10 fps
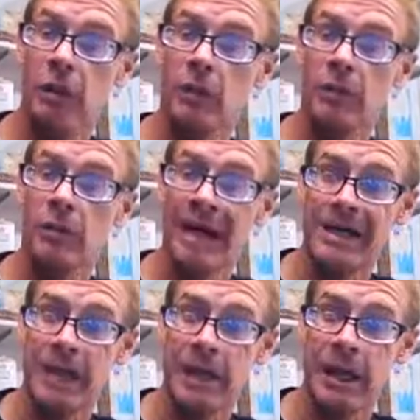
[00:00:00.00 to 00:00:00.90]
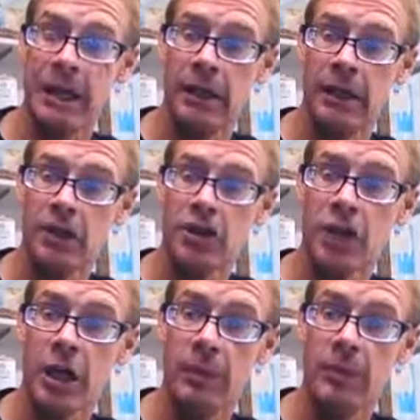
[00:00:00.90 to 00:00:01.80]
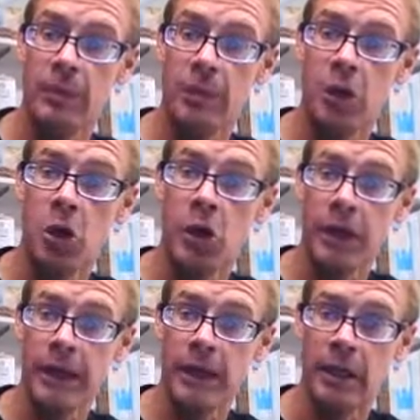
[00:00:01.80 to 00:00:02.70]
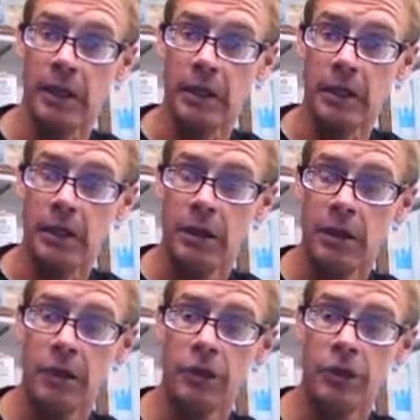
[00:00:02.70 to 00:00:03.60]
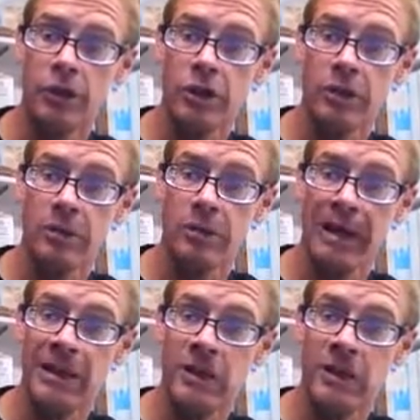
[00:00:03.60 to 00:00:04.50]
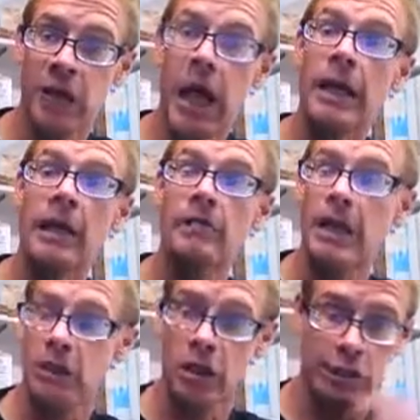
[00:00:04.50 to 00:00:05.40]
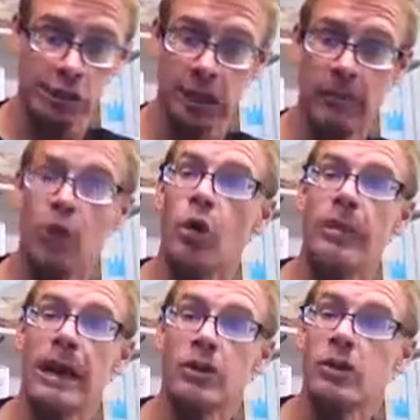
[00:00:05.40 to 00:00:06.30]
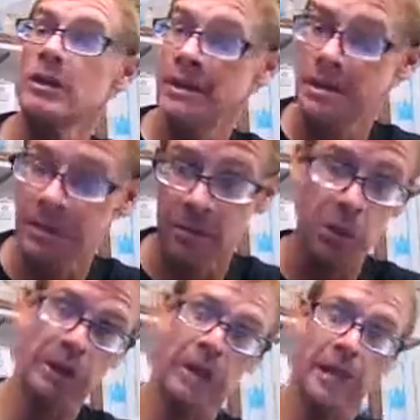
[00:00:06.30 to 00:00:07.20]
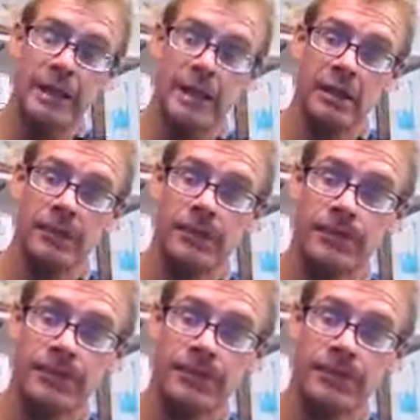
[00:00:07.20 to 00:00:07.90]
get rid of my sight. shut up, and go away, and you'll cease to be mentioned. I can mention the name Lore Master as it's simply an ID.